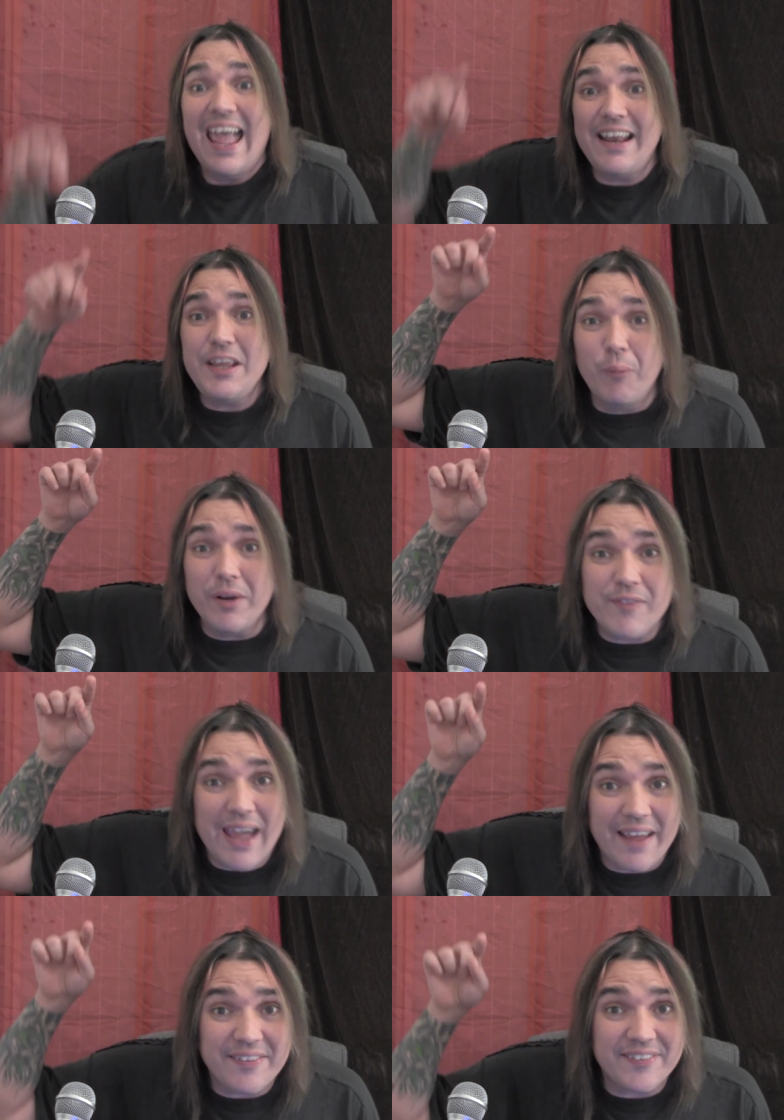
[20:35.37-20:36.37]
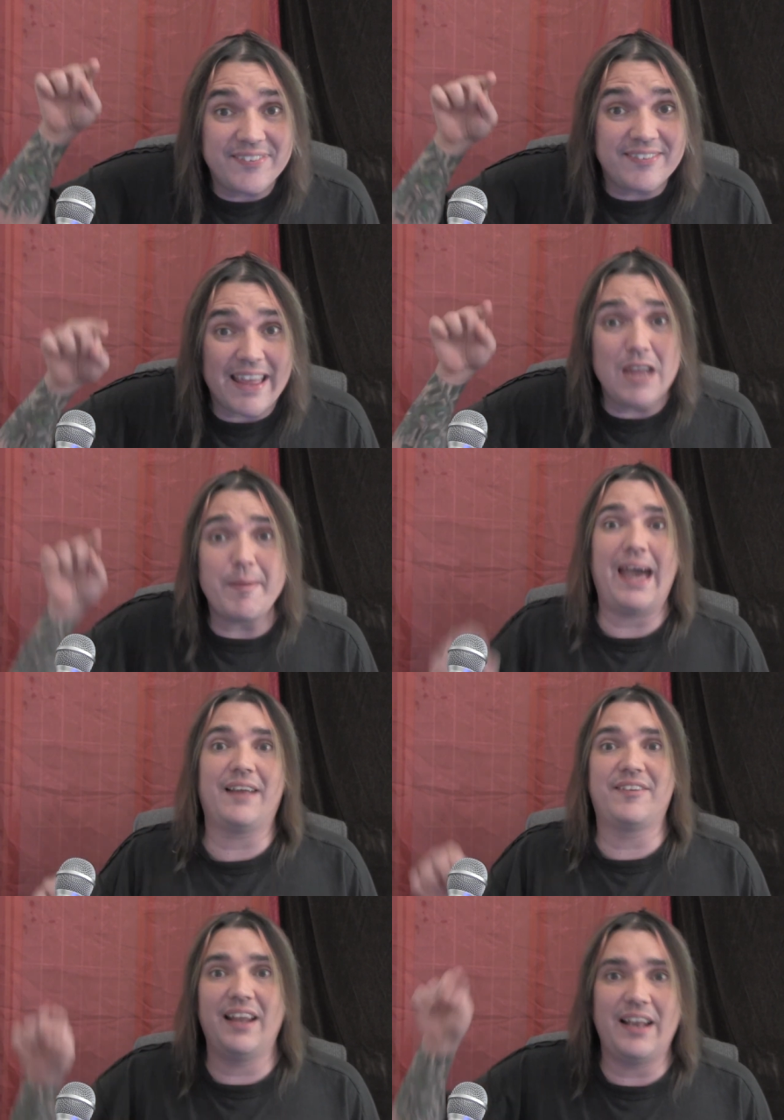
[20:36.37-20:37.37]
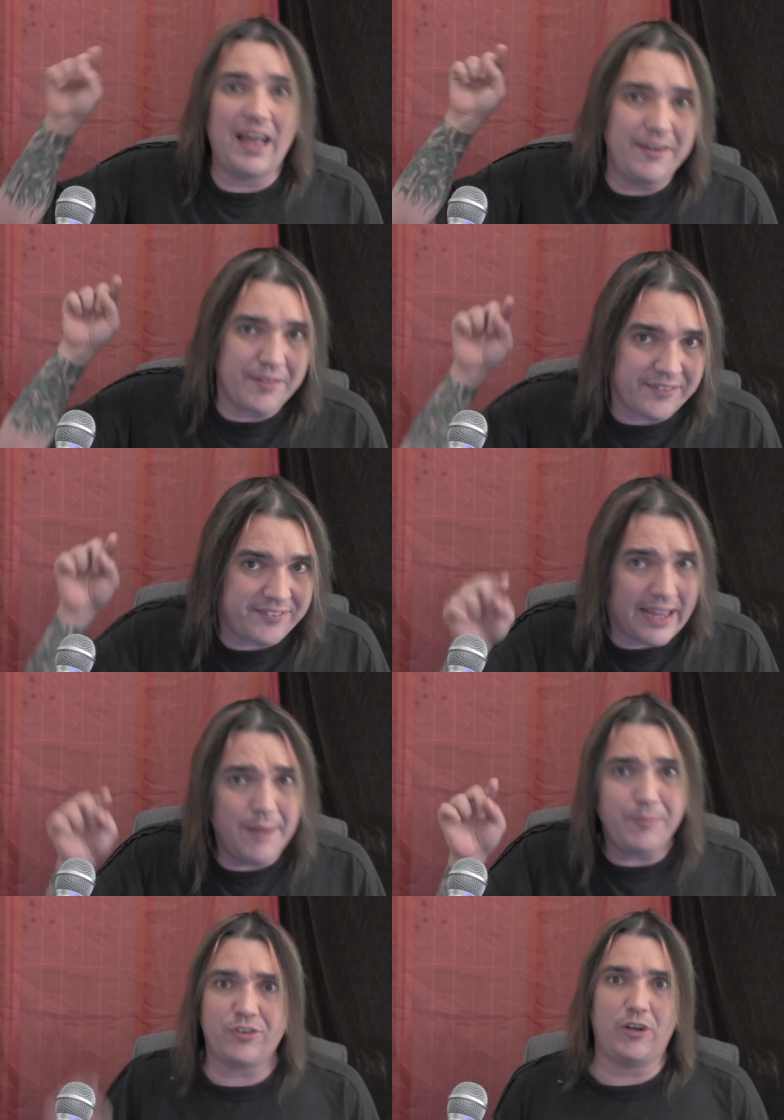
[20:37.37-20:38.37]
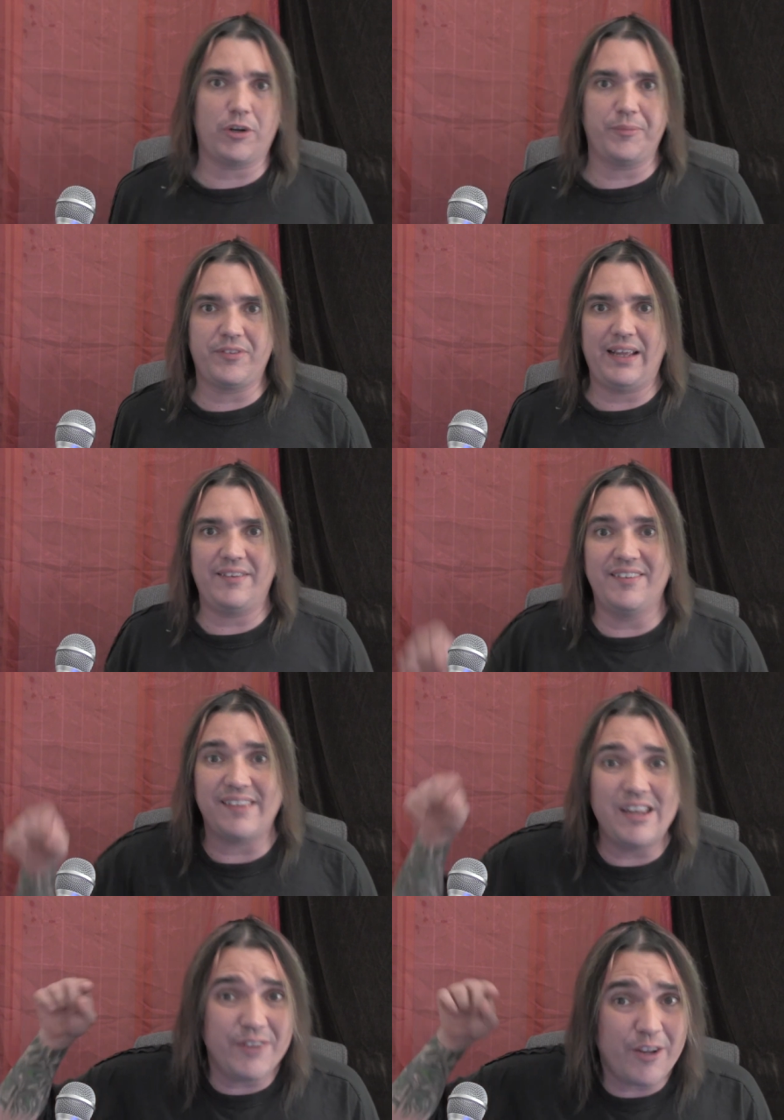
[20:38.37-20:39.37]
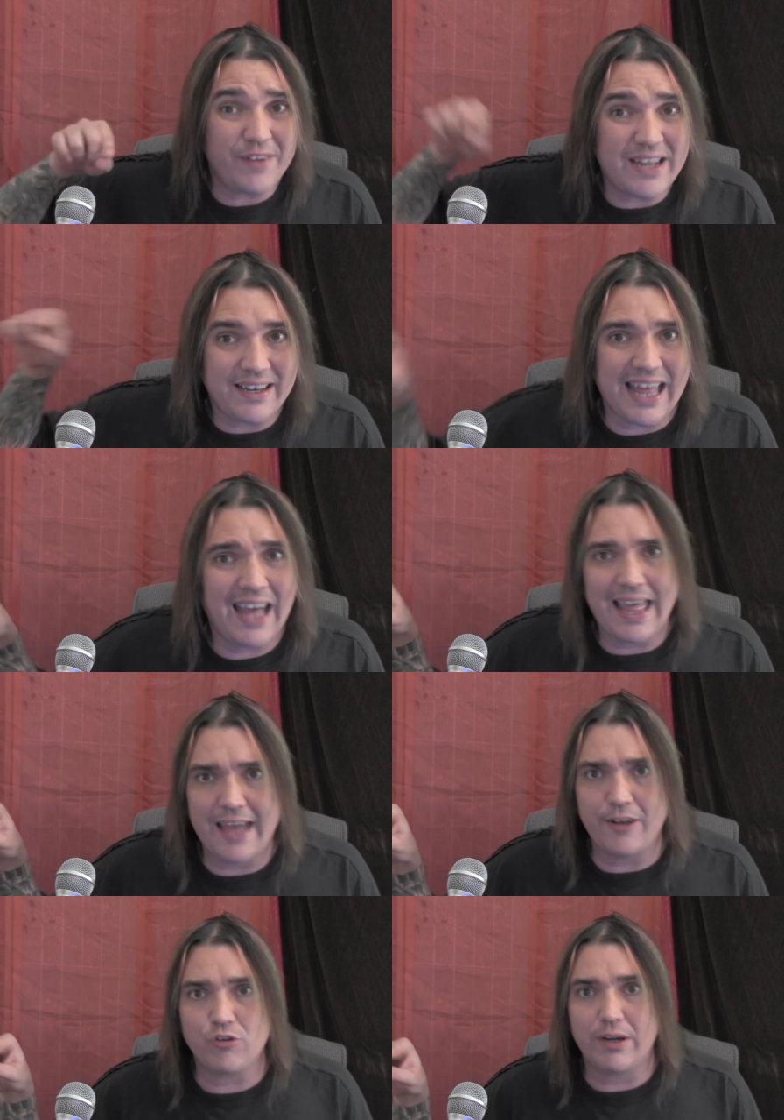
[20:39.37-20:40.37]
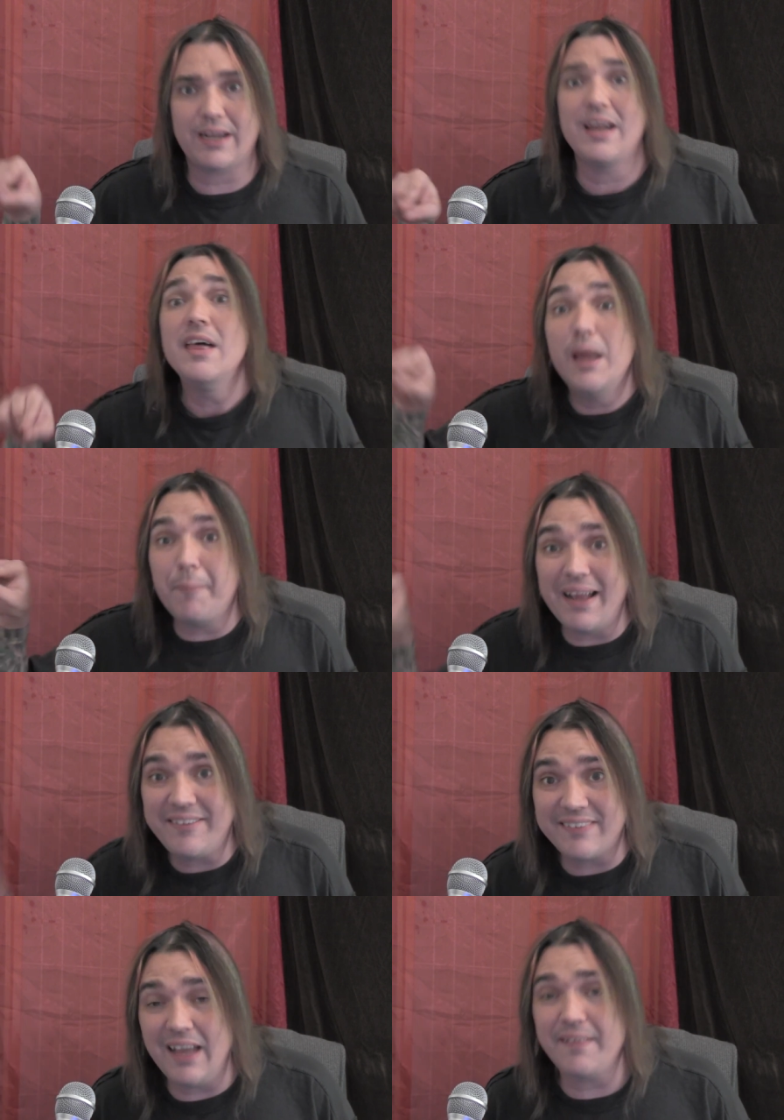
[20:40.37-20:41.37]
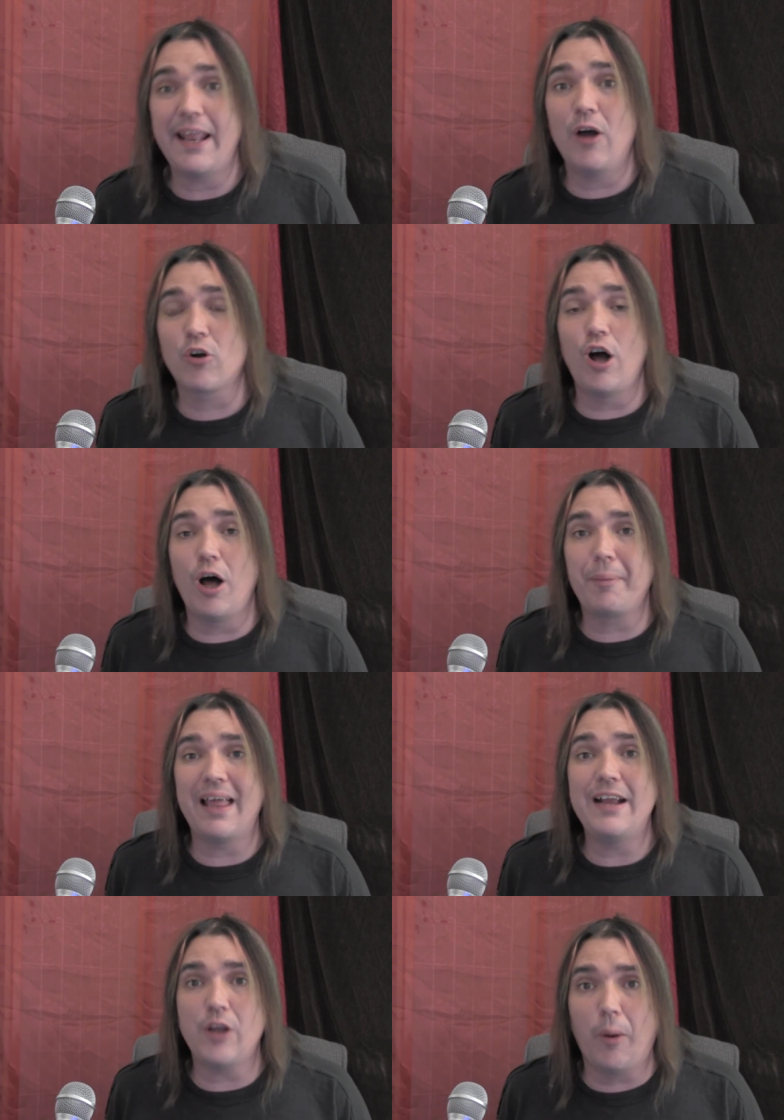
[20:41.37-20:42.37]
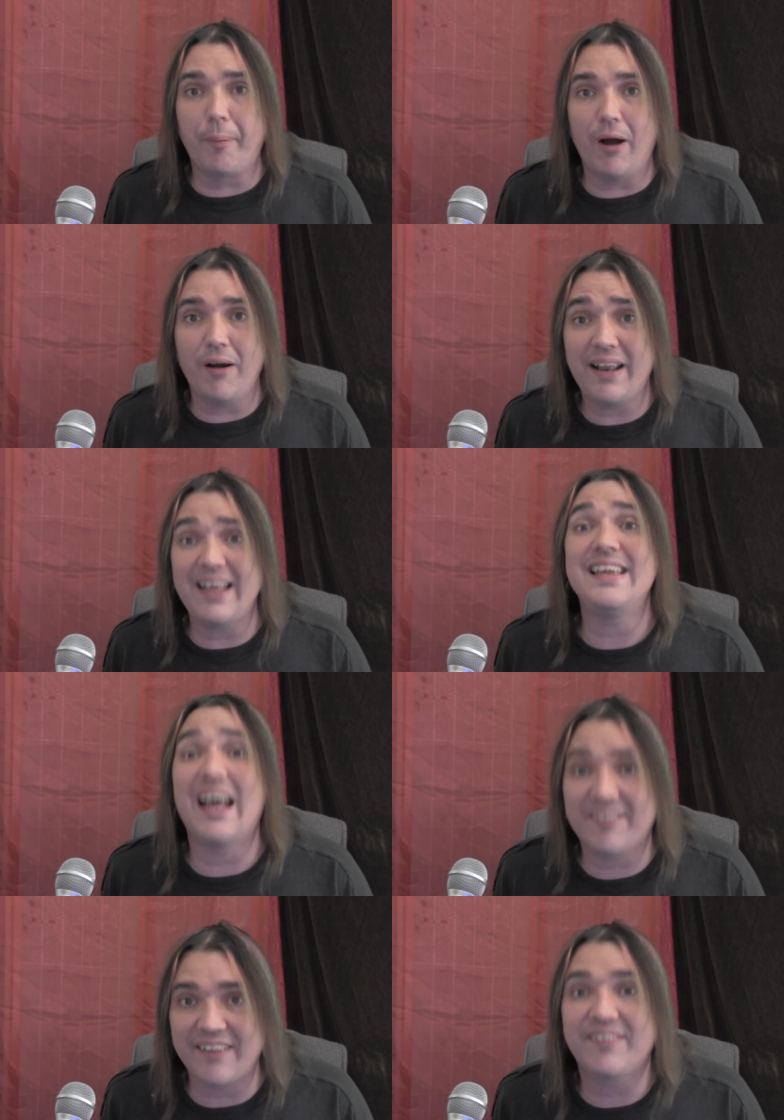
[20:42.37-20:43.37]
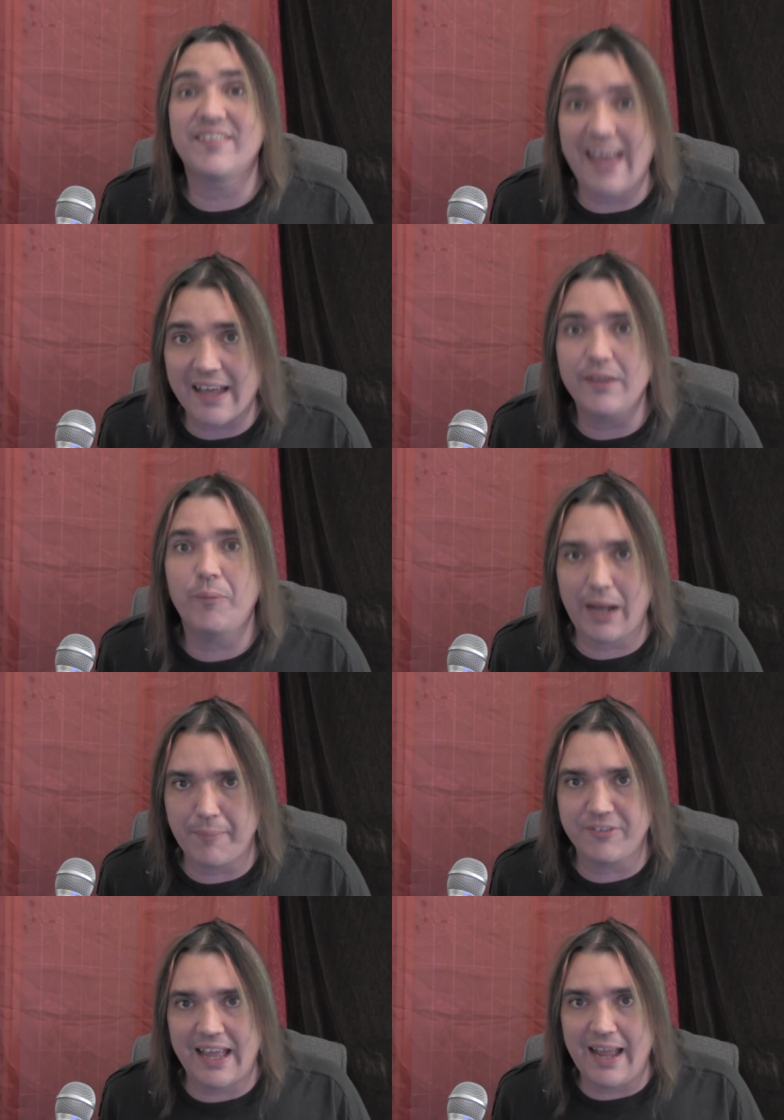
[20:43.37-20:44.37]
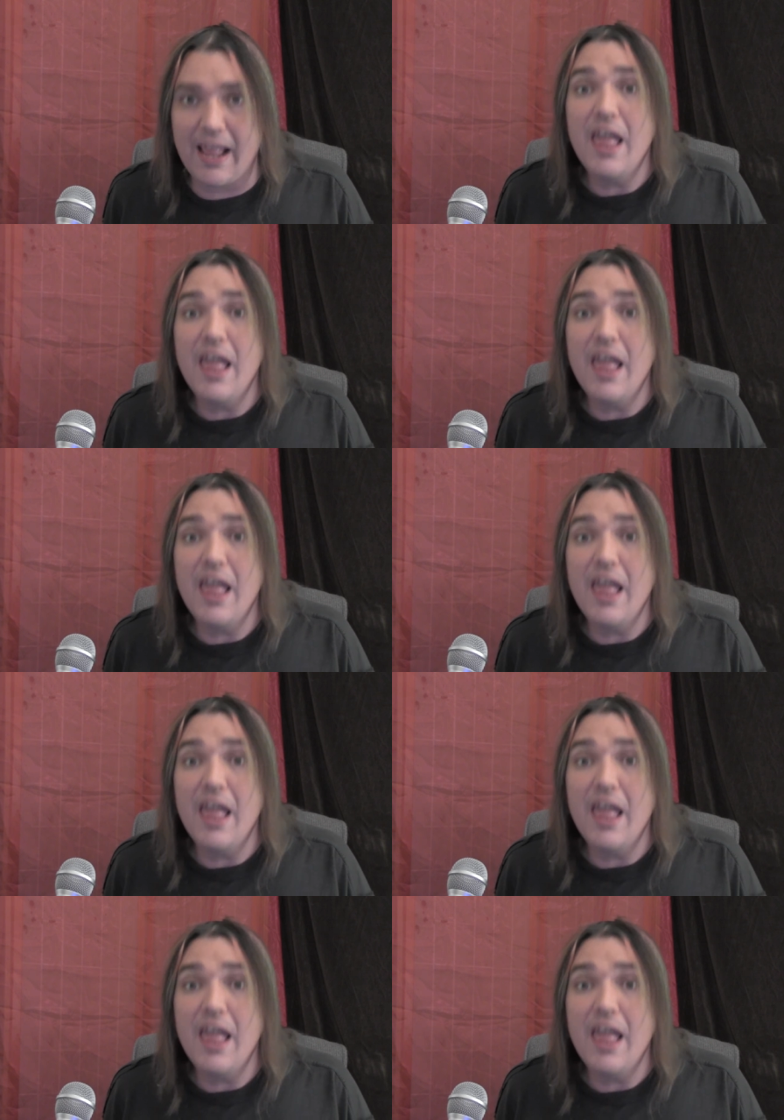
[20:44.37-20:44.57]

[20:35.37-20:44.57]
and he would have had the same accident under the same circumstances even if he had not had a drink. Am I saying that alcohol played no part in it? Yes, that's exactly what I'm saying.